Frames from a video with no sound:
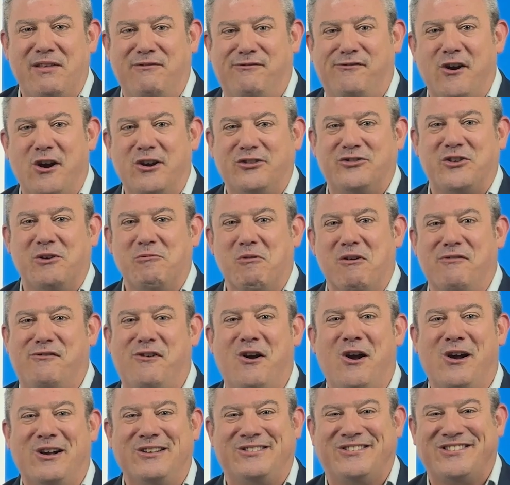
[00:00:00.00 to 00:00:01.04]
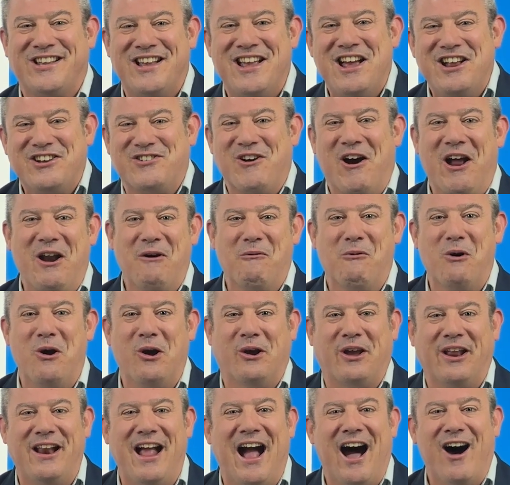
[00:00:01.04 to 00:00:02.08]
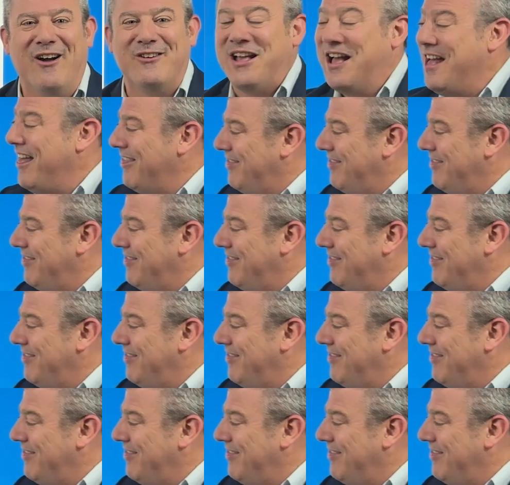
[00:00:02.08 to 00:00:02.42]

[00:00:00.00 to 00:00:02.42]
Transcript: first and reverse trying to work it out.